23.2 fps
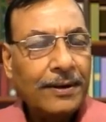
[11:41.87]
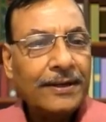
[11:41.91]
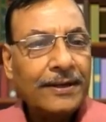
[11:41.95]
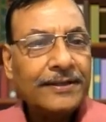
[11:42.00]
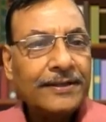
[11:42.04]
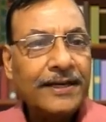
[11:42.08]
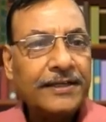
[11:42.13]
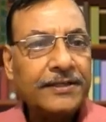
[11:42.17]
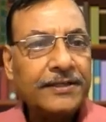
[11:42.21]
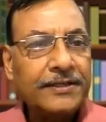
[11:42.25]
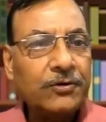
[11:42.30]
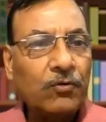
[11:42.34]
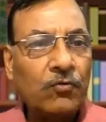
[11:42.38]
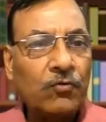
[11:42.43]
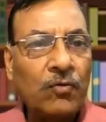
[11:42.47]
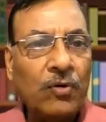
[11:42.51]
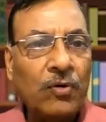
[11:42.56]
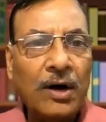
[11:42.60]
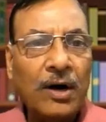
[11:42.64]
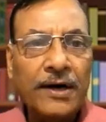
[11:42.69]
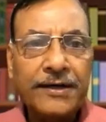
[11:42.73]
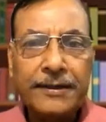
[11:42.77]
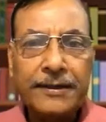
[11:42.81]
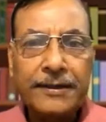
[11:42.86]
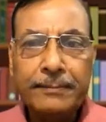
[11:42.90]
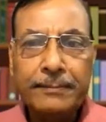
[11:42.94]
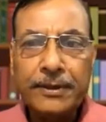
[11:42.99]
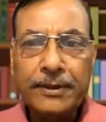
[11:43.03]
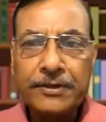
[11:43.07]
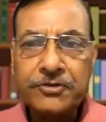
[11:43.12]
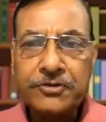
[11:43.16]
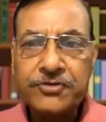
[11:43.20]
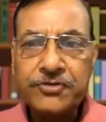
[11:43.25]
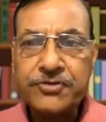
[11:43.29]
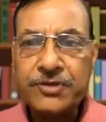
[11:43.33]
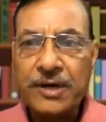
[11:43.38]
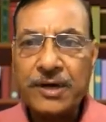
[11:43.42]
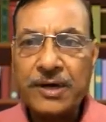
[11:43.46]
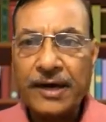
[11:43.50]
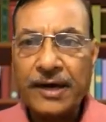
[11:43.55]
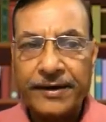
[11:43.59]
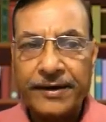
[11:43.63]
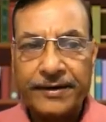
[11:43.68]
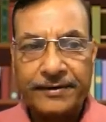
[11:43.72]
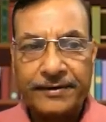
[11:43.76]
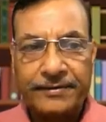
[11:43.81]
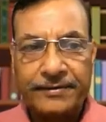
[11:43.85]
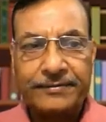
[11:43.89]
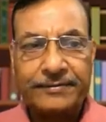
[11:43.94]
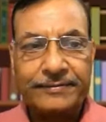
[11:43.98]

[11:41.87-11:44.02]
There is a Wartenberg sign.